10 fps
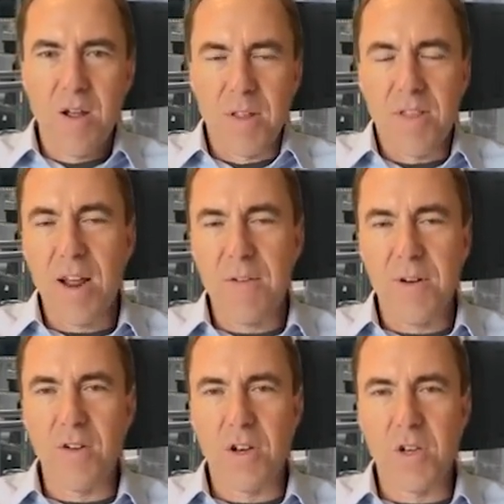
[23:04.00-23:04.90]
But then I
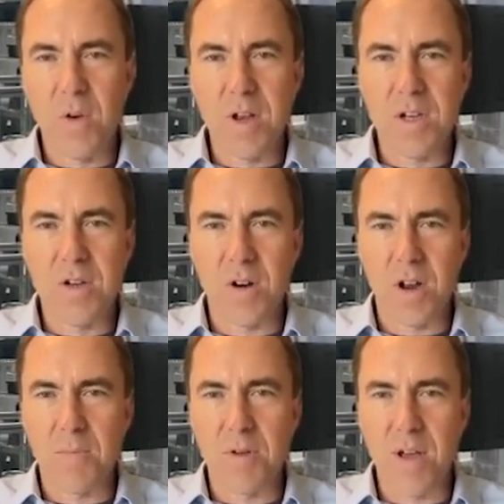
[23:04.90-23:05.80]
found a twin to it
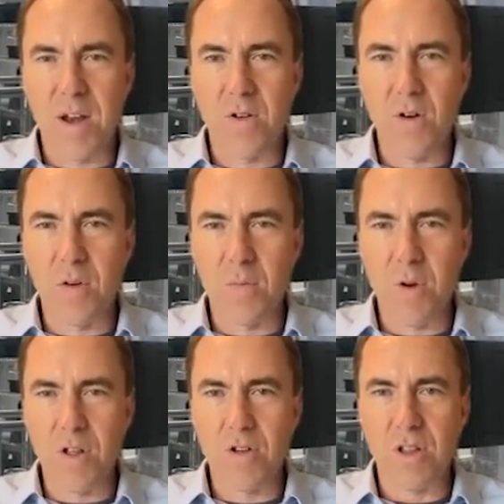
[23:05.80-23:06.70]
up in Vancouver,
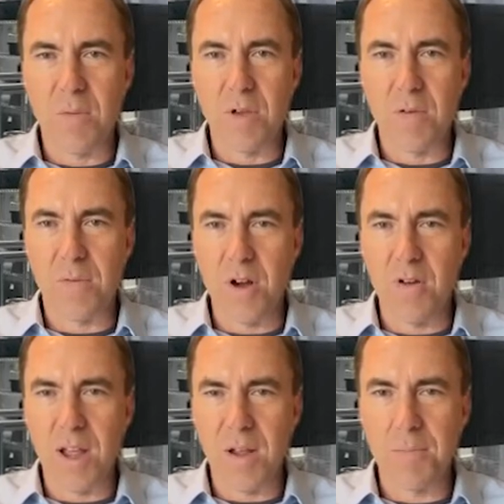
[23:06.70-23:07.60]
British Columbia,
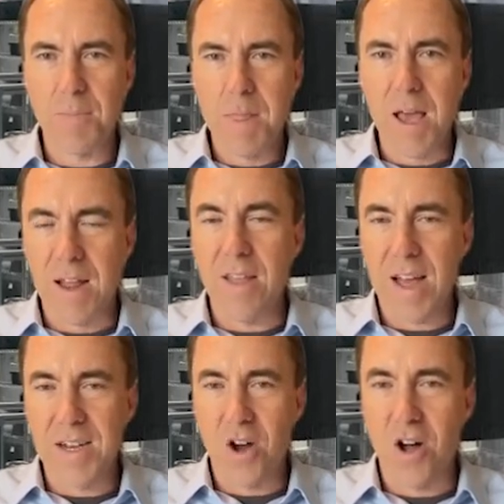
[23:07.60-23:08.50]
floating. And
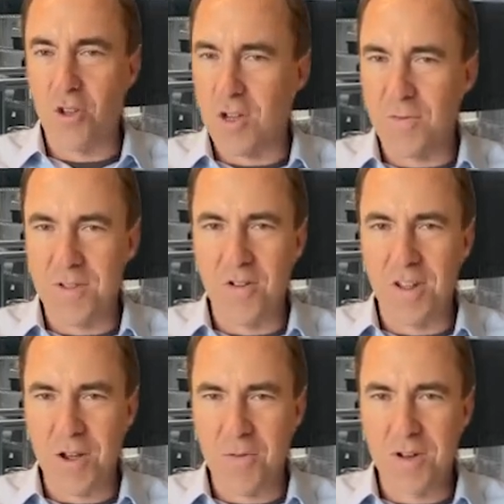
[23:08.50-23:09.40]
that's all, just
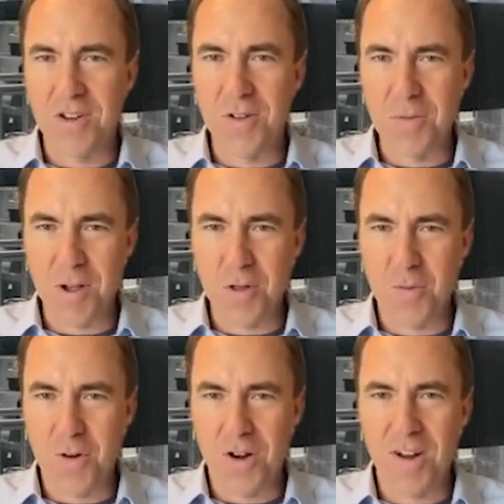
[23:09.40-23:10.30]
floating. It wasn't doing much
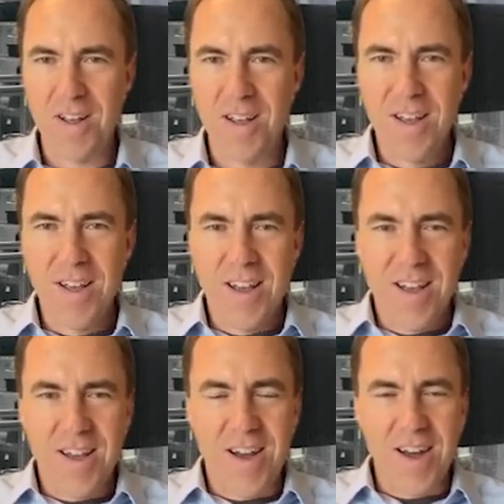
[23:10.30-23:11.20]
more.
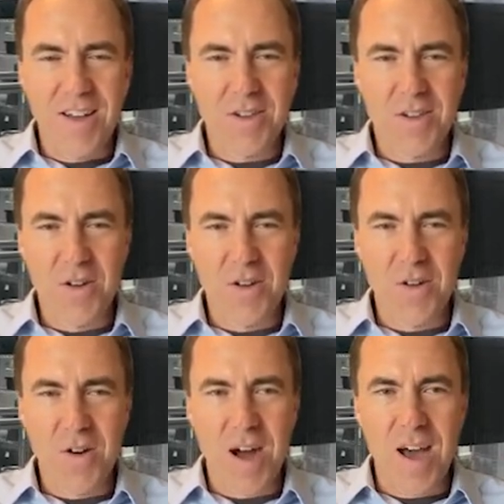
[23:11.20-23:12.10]

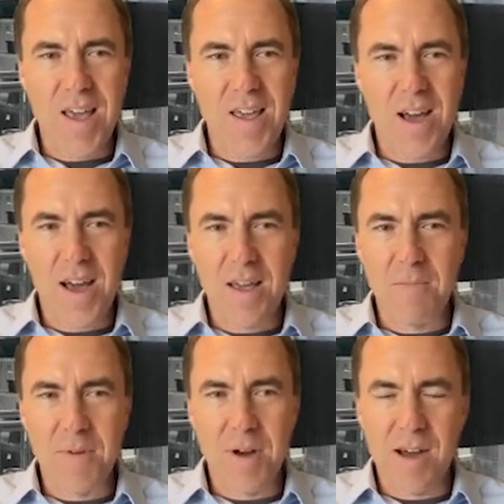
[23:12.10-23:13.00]
So I
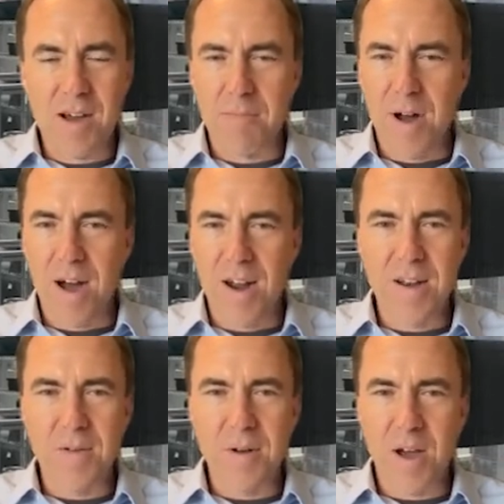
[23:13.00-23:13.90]
bought
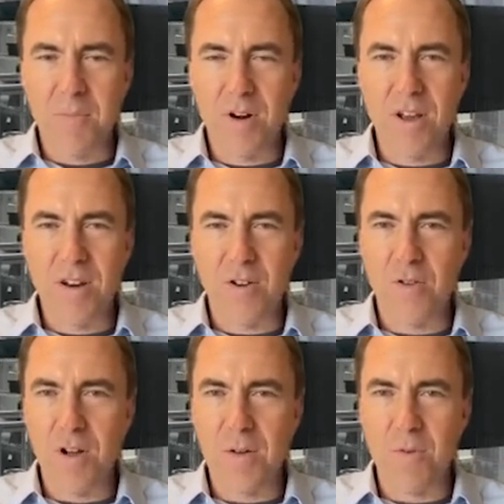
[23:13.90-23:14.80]
it, put it on a
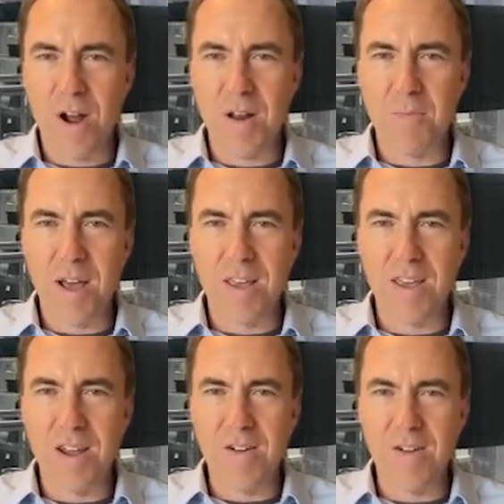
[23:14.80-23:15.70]
truck, brought it back
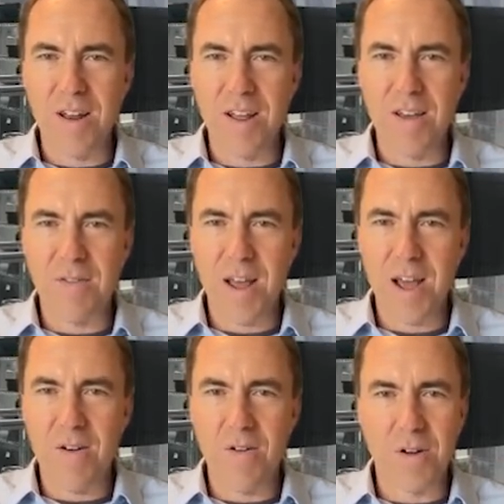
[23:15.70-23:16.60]
here, and have
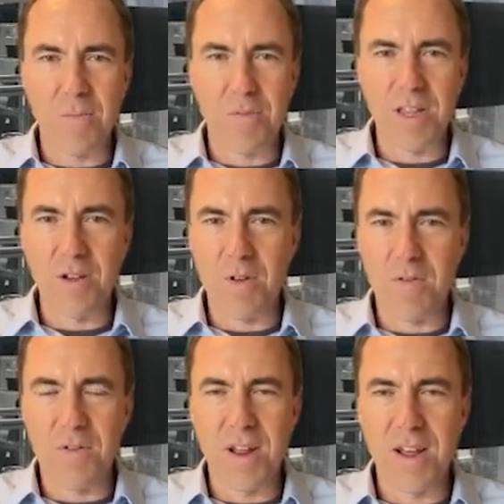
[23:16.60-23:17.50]
now completely
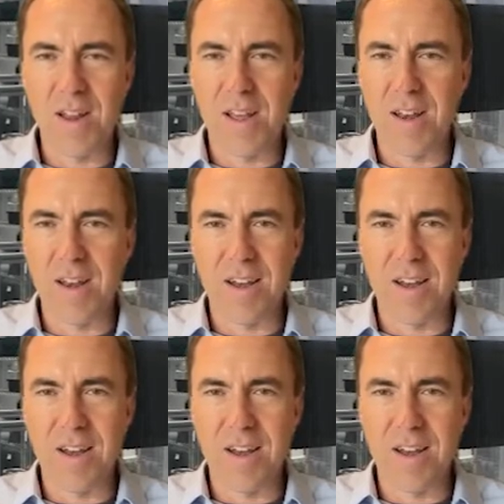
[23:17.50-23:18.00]
refit it. And